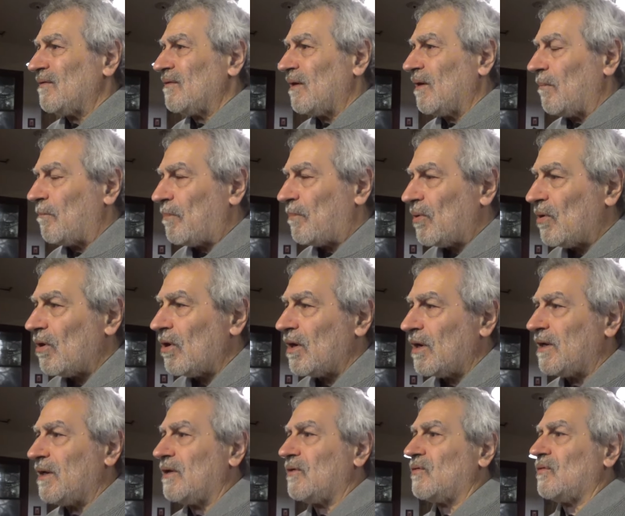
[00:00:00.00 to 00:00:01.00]
a
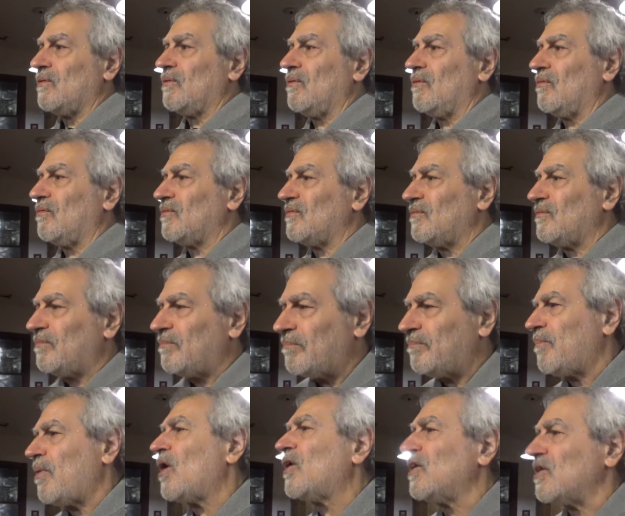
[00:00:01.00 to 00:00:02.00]
party to
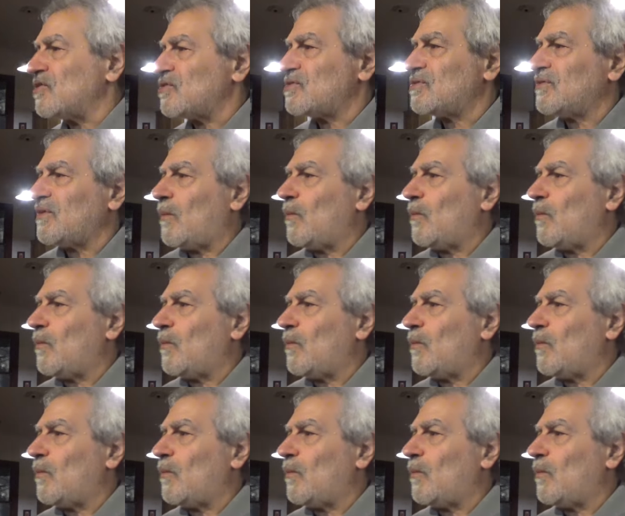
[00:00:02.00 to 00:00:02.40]
punish